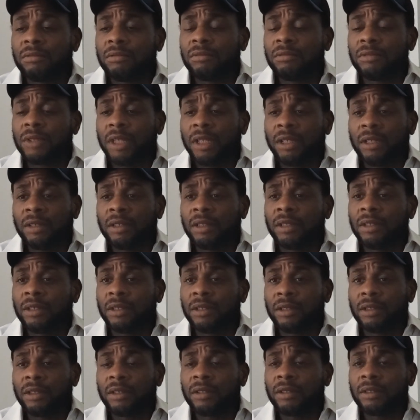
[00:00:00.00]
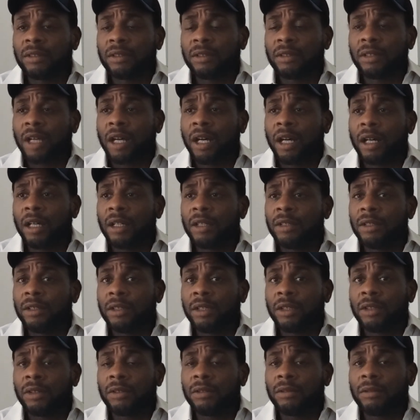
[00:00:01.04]
this is uh, you
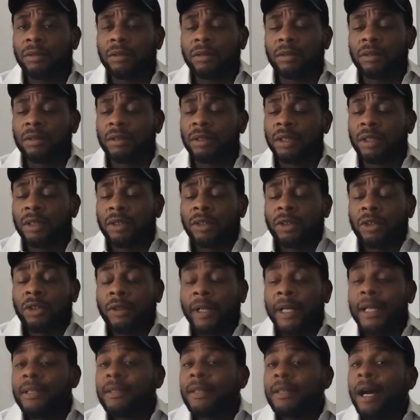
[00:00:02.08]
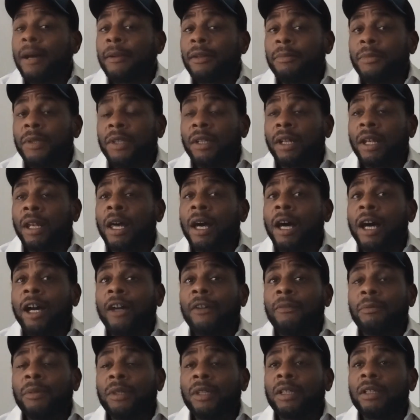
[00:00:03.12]
know it's a great time to be
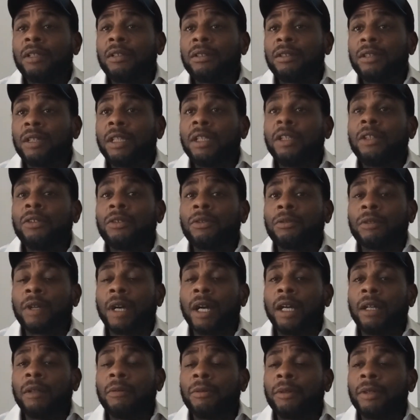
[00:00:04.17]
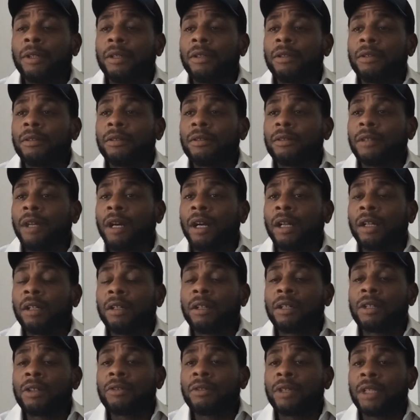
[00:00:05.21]
alive. But he's right. We're our
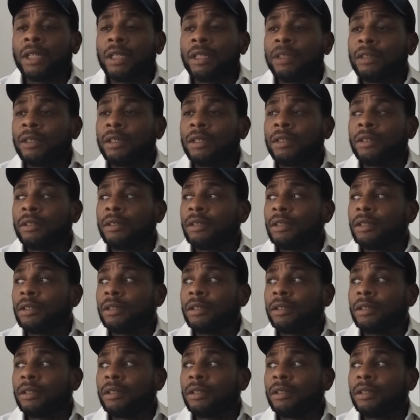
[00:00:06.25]
country is in